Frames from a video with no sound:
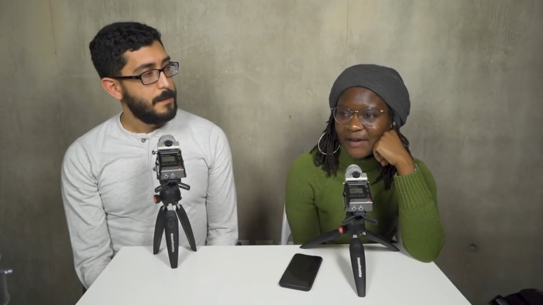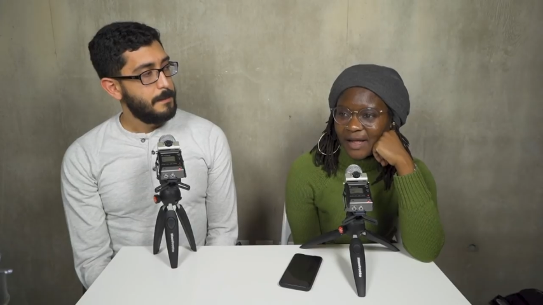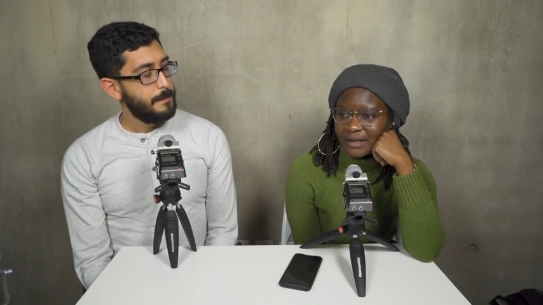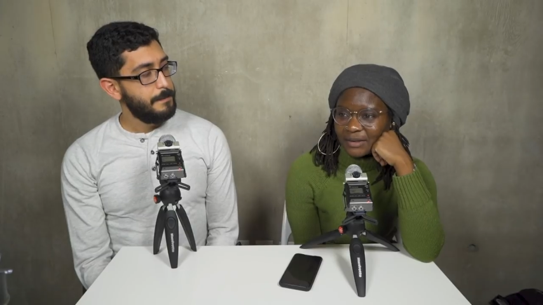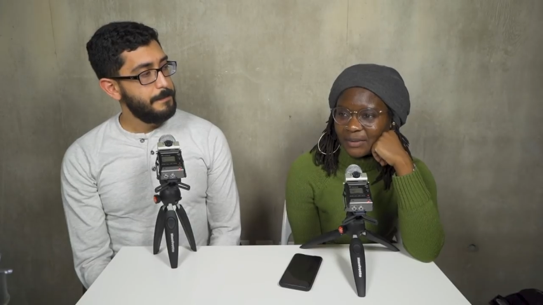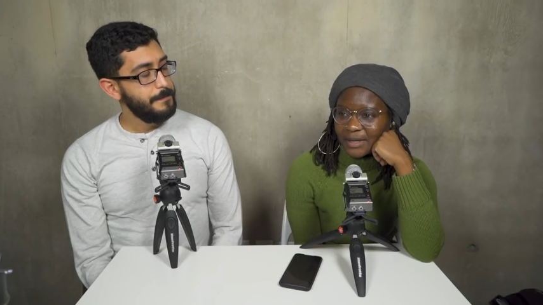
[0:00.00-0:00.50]

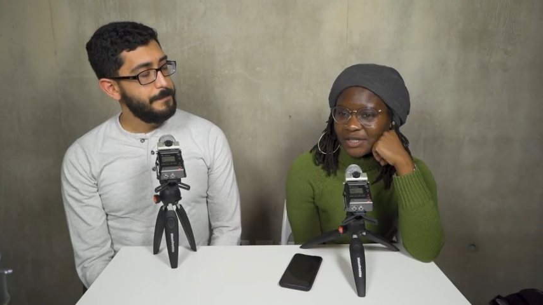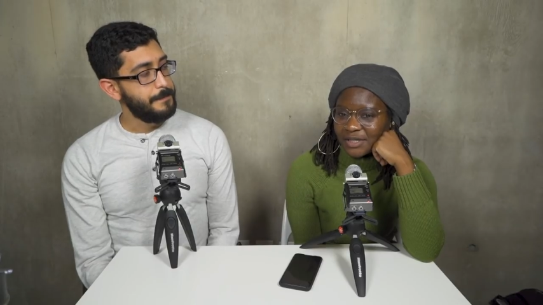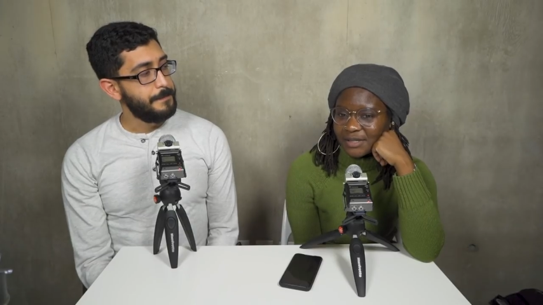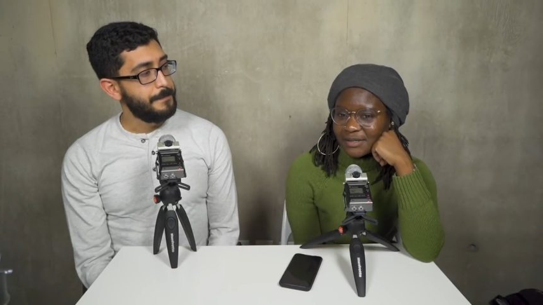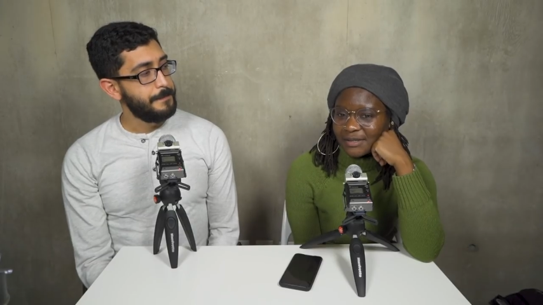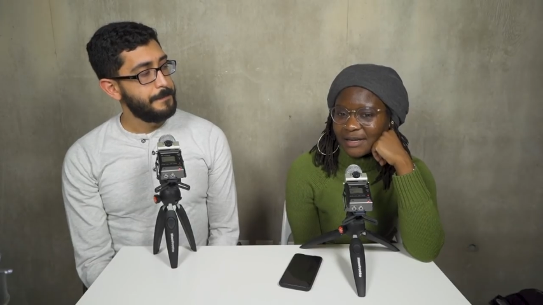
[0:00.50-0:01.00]
Speaker 1: valid
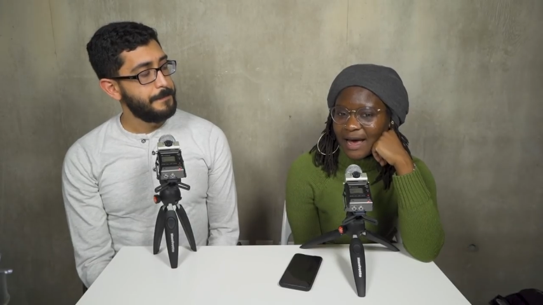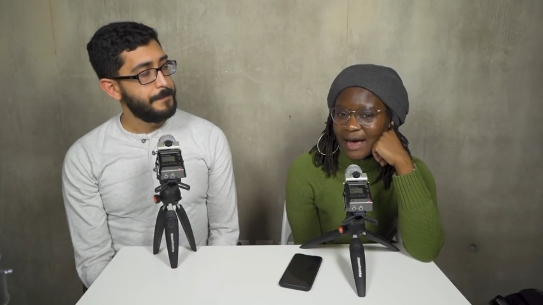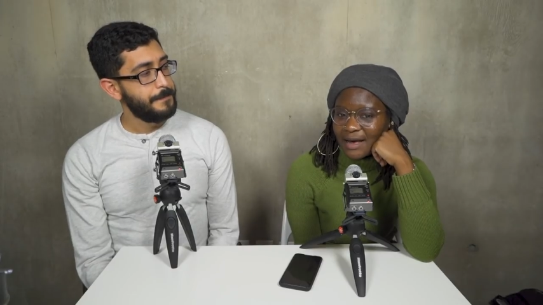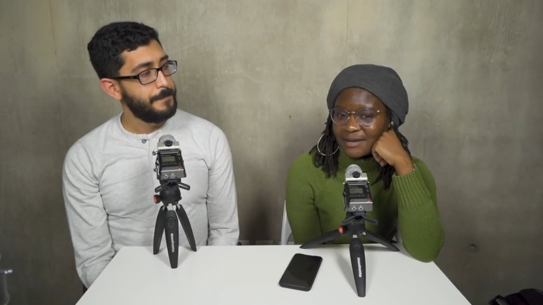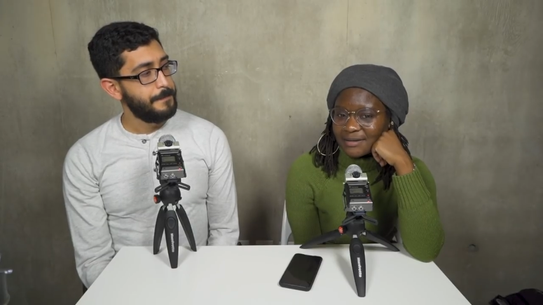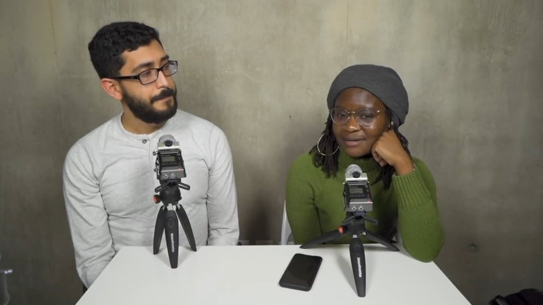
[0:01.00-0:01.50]
question to
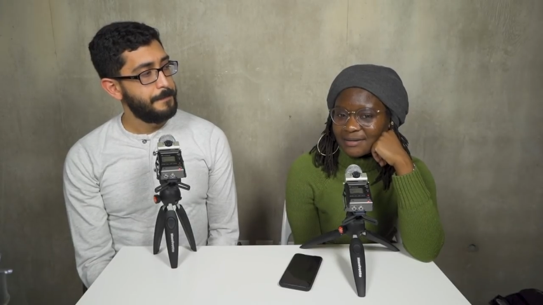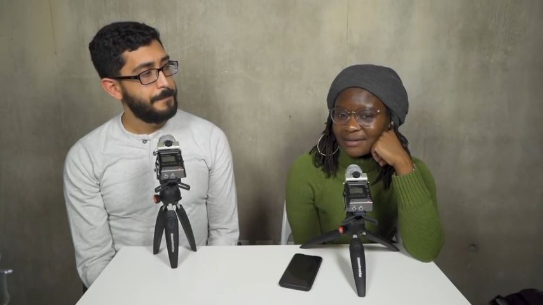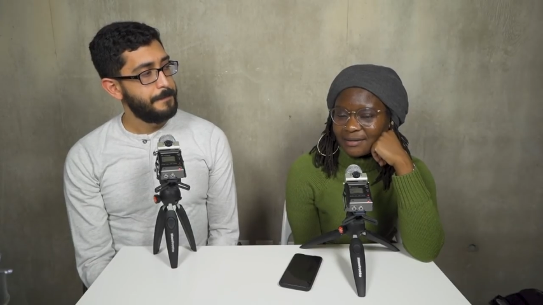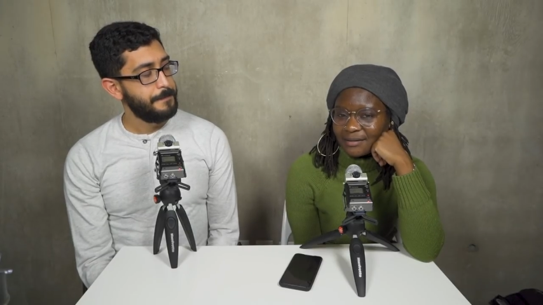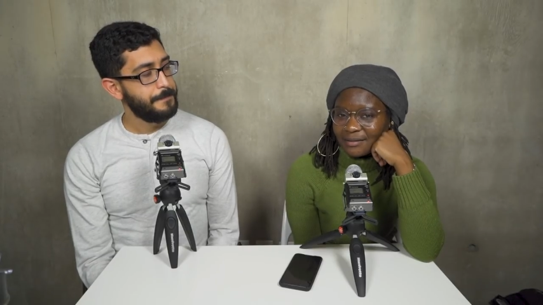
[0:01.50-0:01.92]
ask